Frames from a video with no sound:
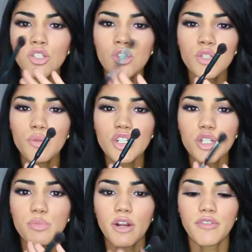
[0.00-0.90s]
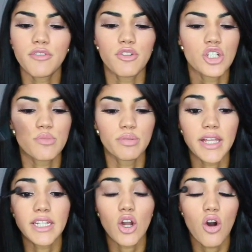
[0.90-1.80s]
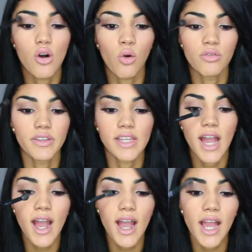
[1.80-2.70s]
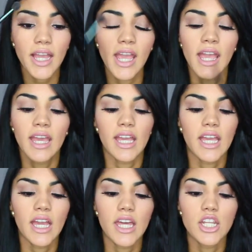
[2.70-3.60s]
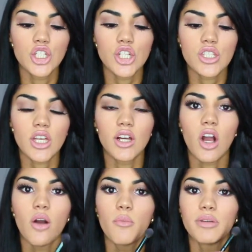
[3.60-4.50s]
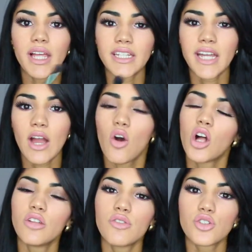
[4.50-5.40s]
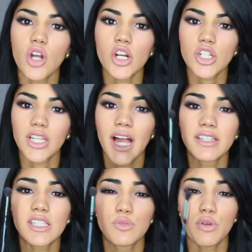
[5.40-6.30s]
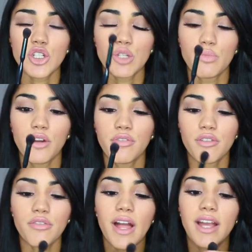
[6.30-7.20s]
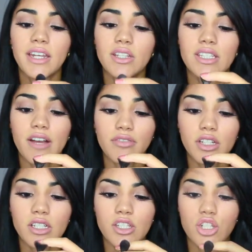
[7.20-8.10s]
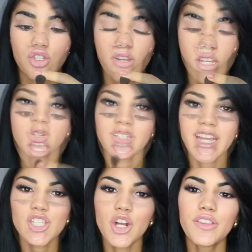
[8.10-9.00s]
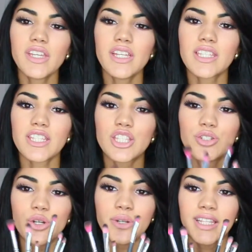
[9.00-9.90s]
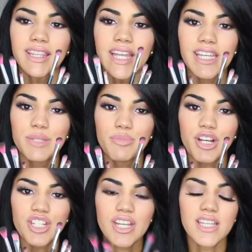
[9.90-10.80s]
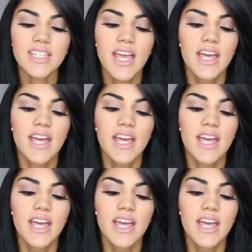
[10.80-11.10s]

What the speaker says: So this brush is perfect for just blending all over the eye and just blending out all of those harsh lines. This brush is perfect for that, and it definitely does the trick. So next are these Sedona lace brushes.